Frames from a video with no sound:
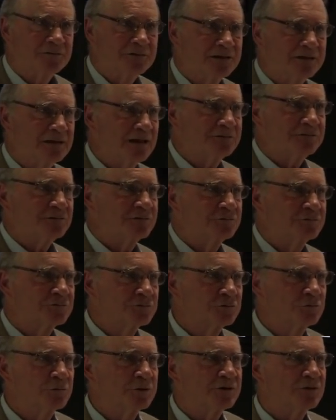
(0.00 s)
That's
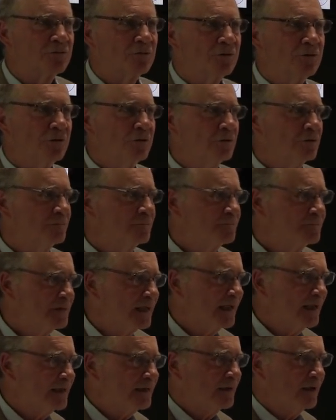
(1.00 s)
true in all
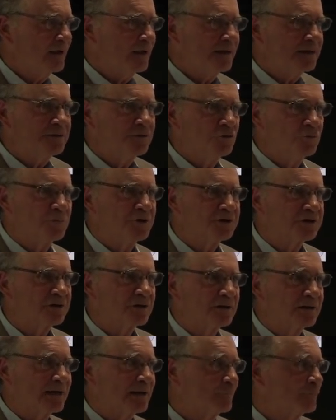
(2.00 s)
AI human
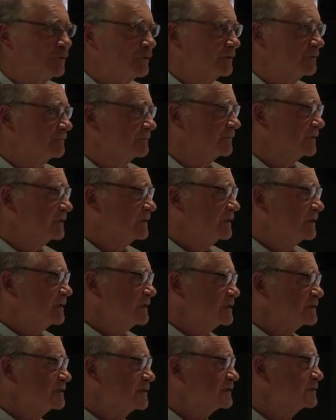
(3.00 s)
collaborative
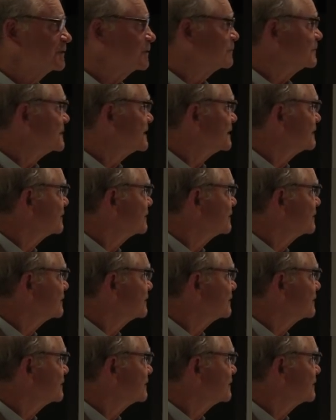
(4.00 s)
systems.